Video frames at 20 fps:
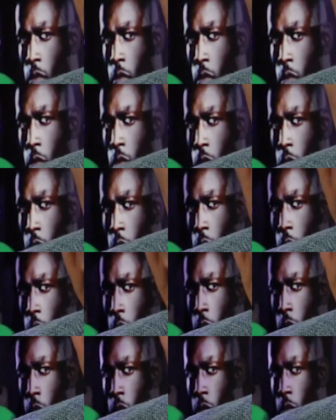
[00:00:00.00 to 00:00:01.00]

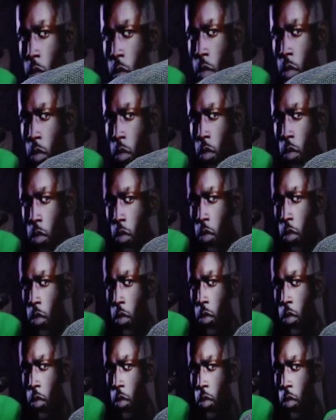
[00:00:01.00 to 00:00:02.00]

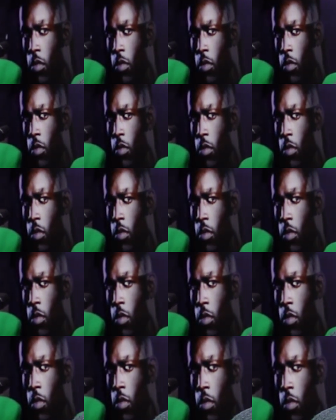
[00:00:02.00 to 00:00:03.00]

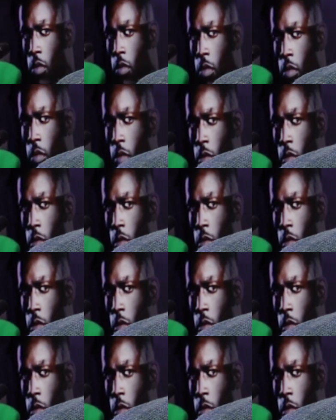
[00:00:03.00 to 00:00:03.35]
[no speech]